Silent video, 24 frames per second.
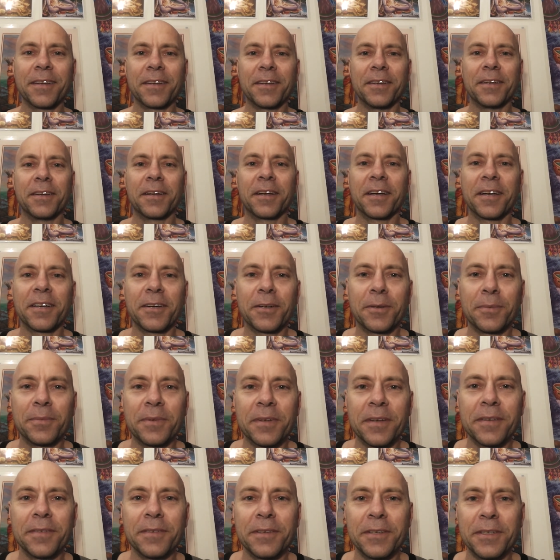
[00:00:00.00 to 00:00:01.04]
G'day, I'm
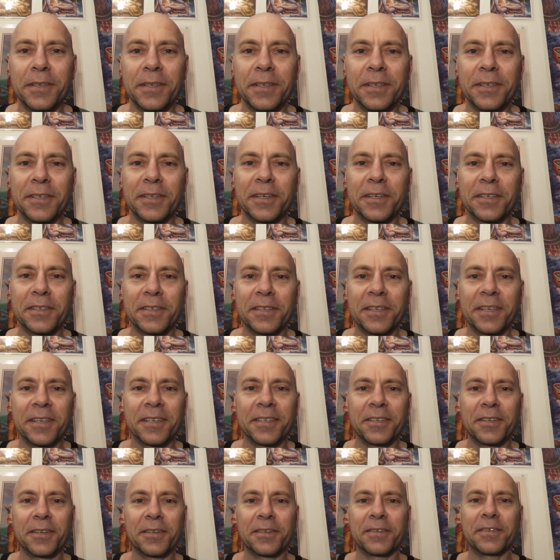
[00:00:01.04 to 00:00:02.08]
Devaji. Sheshnag
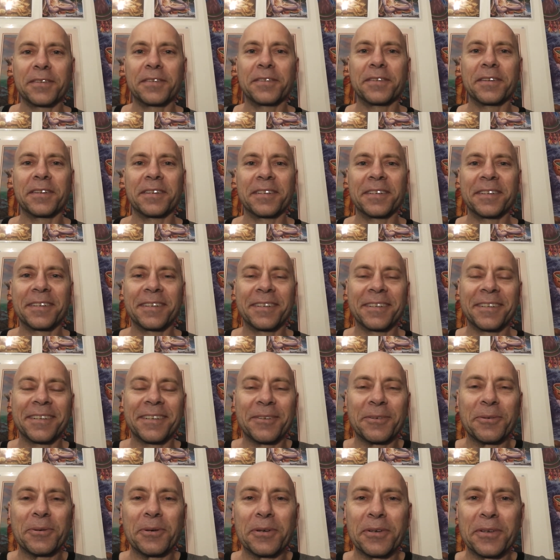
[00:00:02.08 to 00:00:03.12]
Yoga Center.
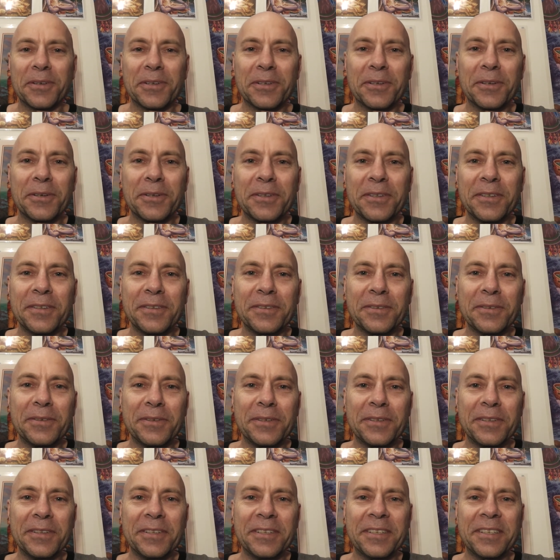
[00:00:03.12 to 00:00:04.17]
What on earth is
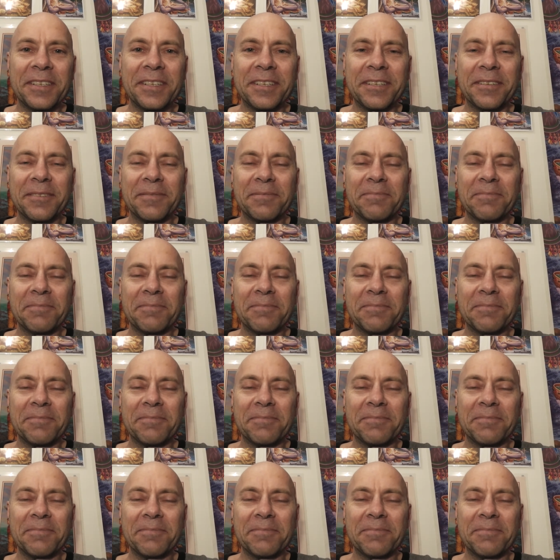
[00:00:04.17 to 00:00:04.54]
Kundalini?